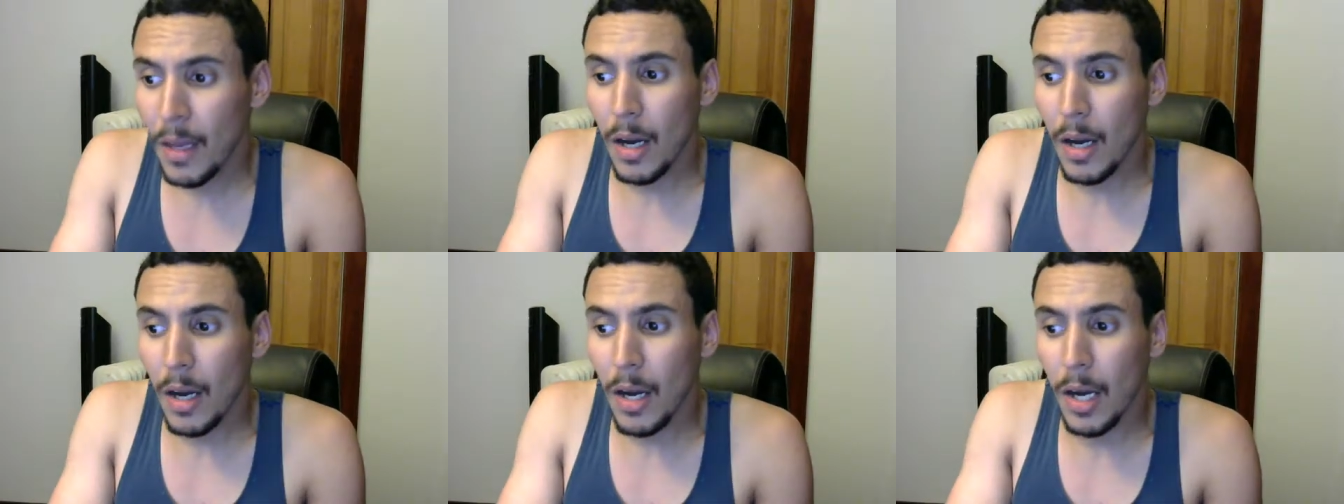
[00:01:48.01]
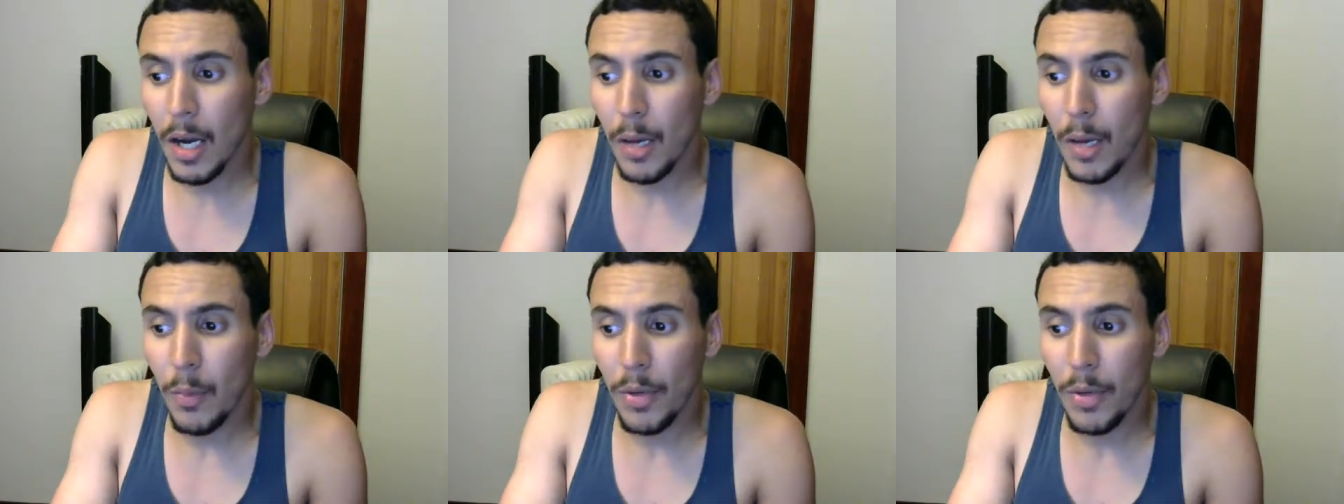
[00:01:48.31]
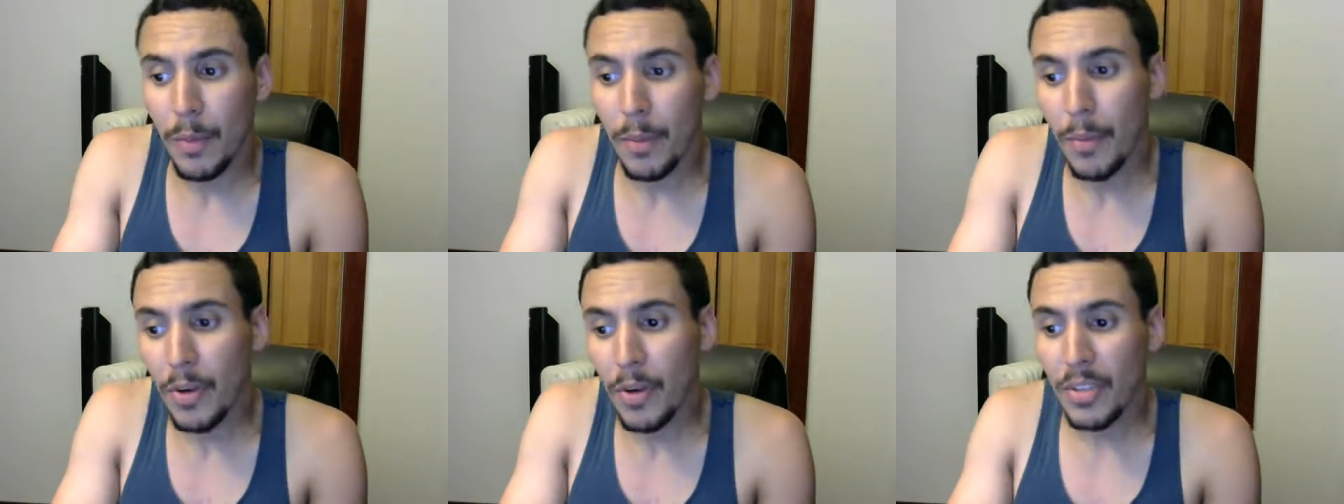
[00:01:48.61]
When
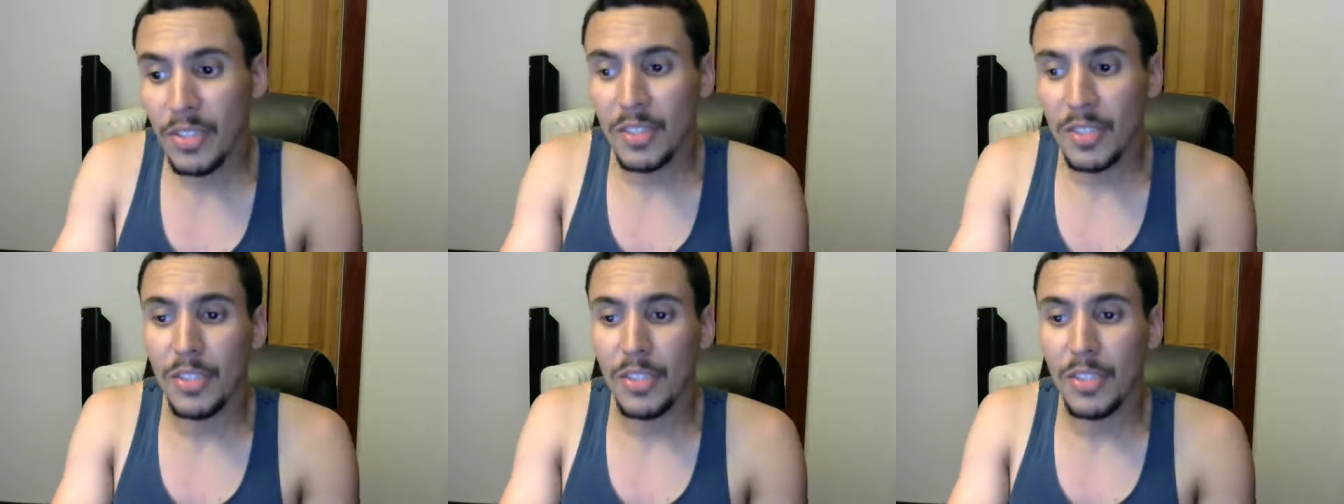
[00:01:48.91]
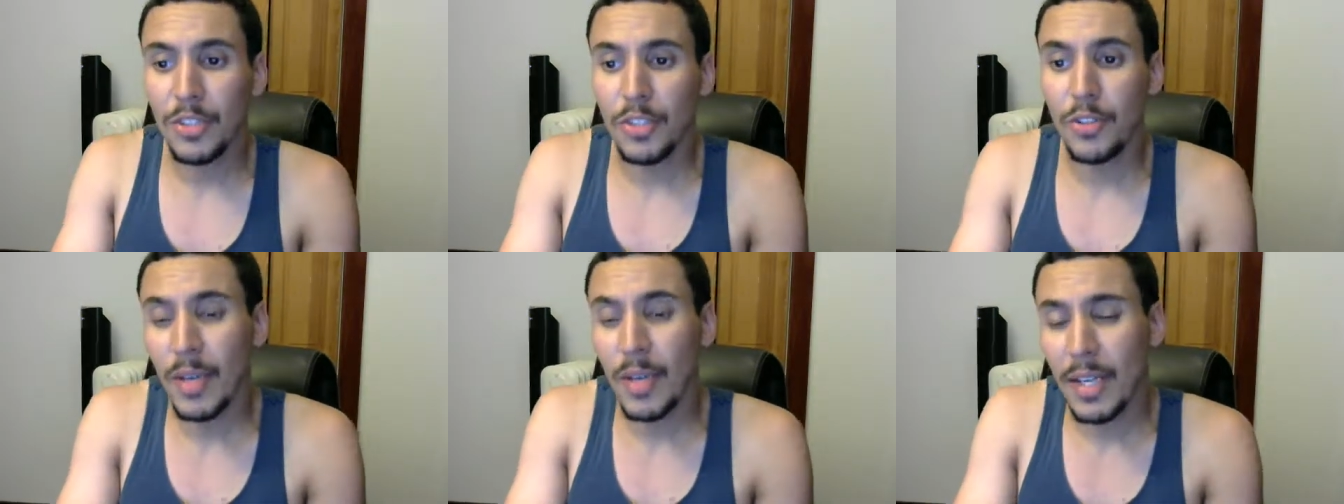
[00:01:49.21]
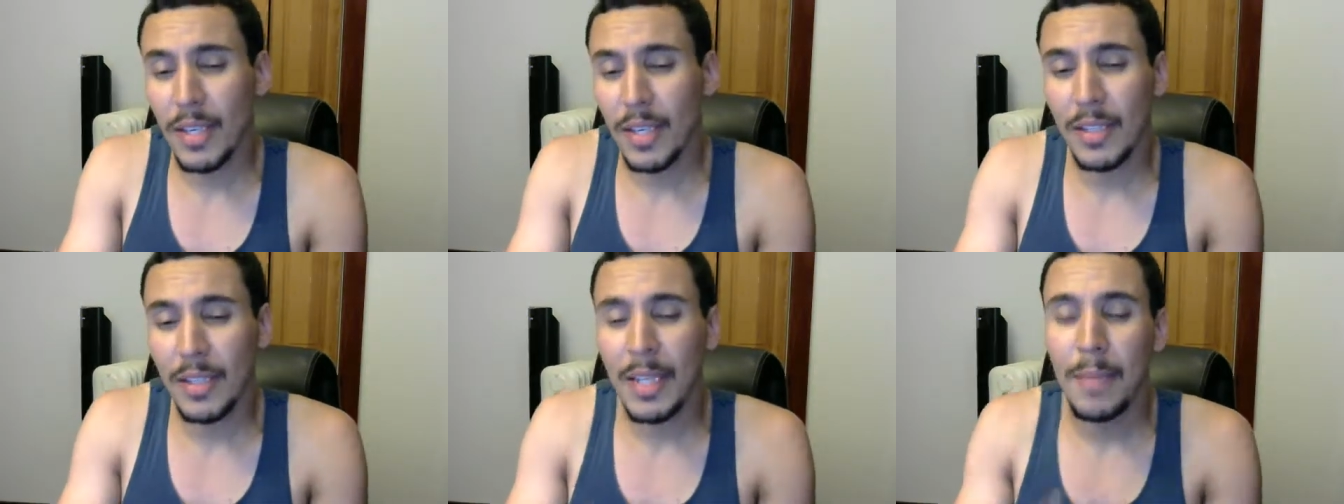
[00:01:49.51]
a person is
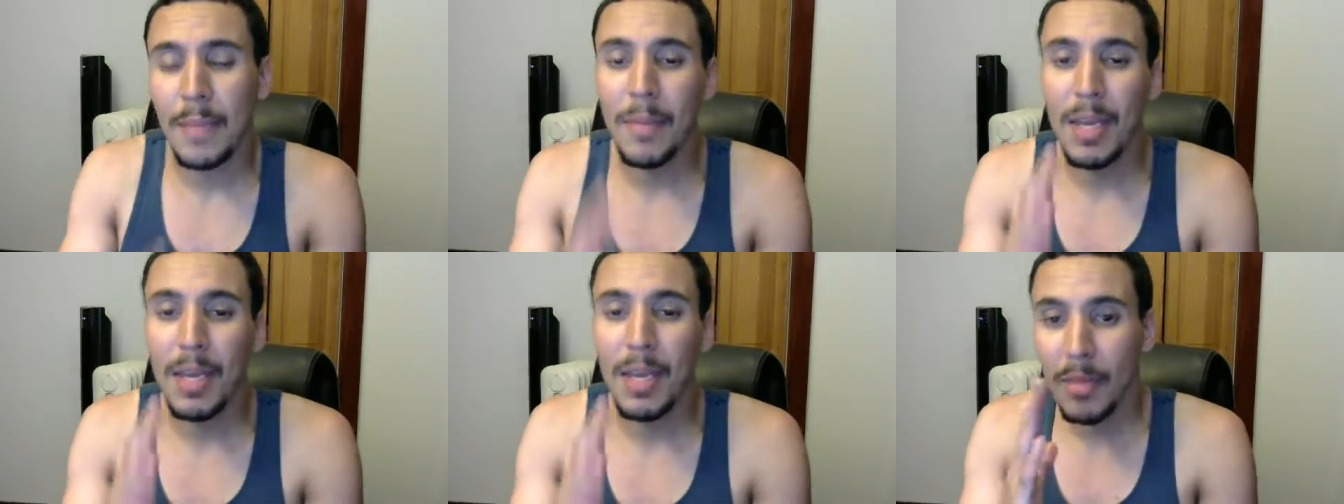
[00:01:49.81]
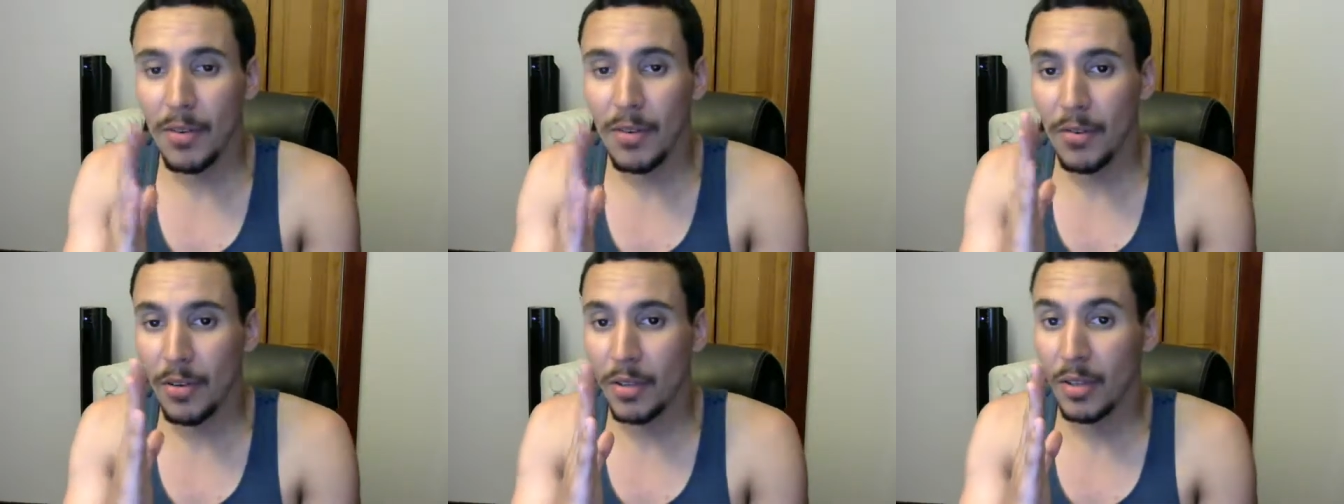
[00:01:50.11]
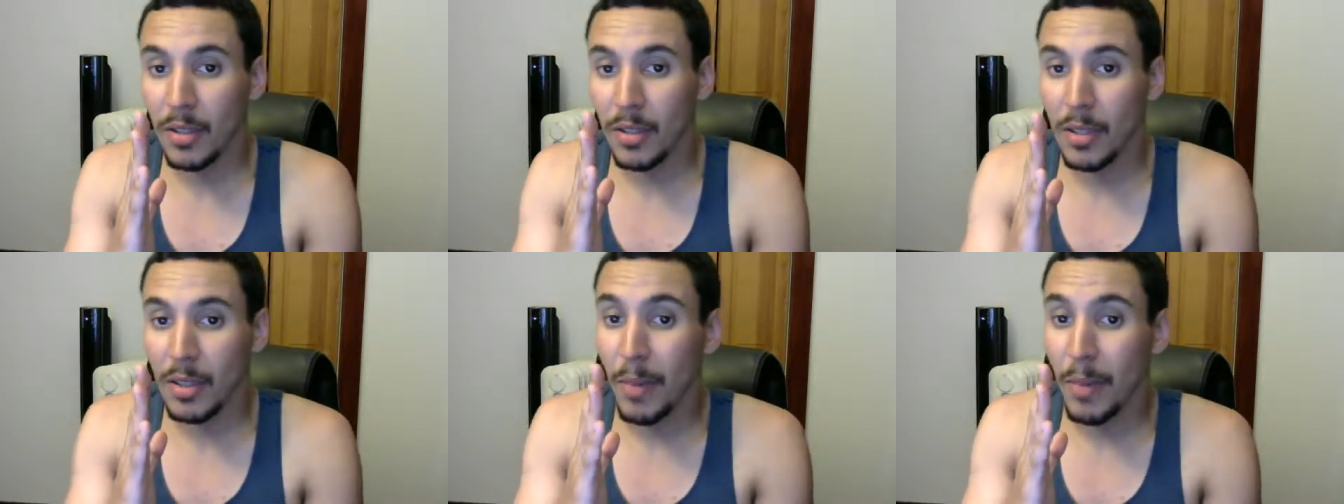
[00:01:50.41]
treading, they may be
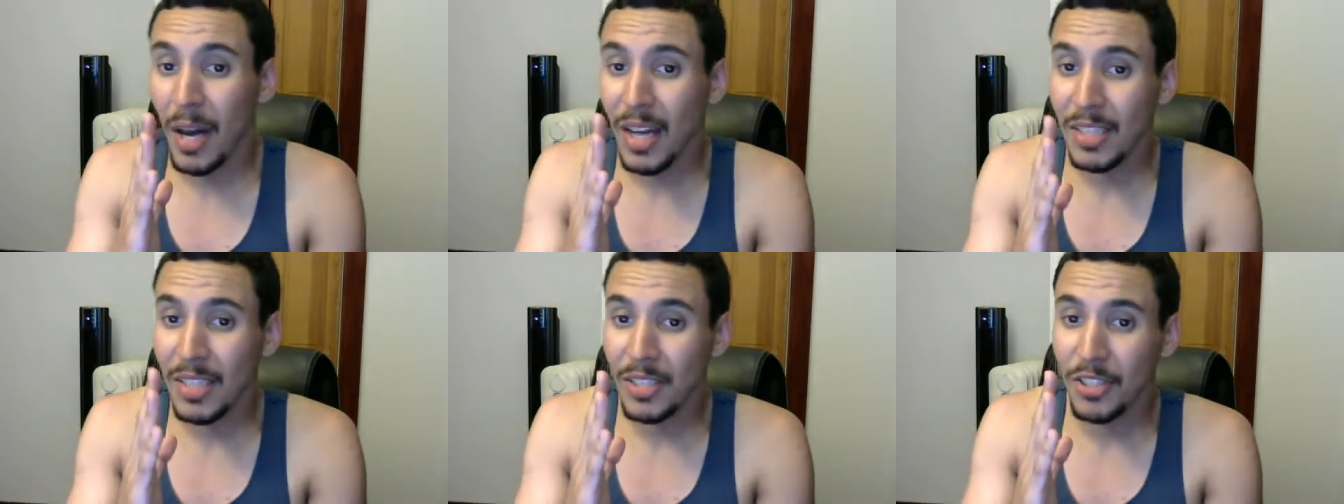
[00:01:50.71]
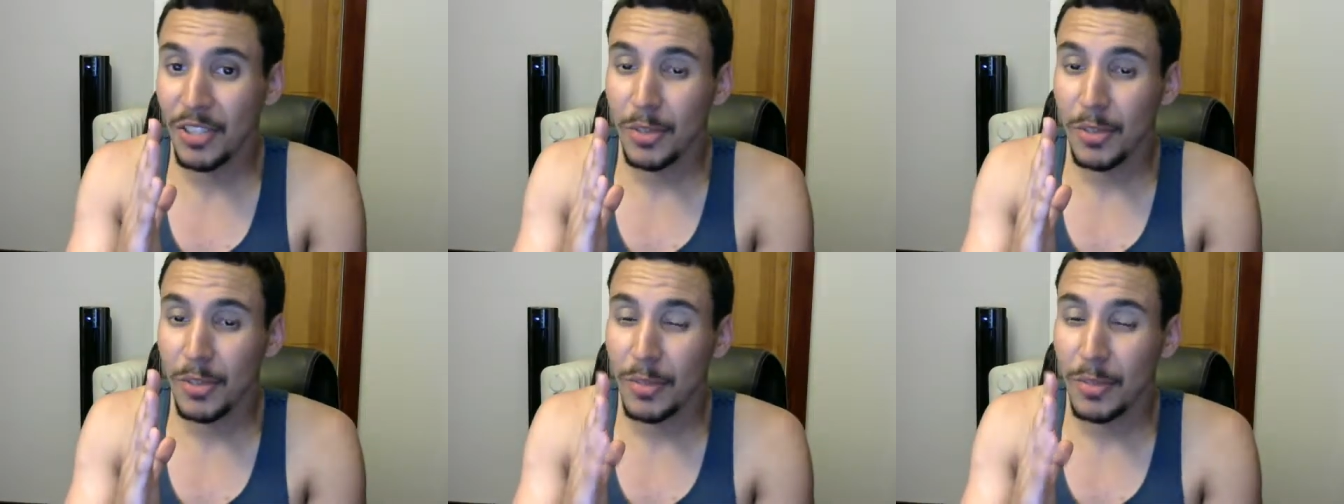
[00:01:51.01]
vertically postured,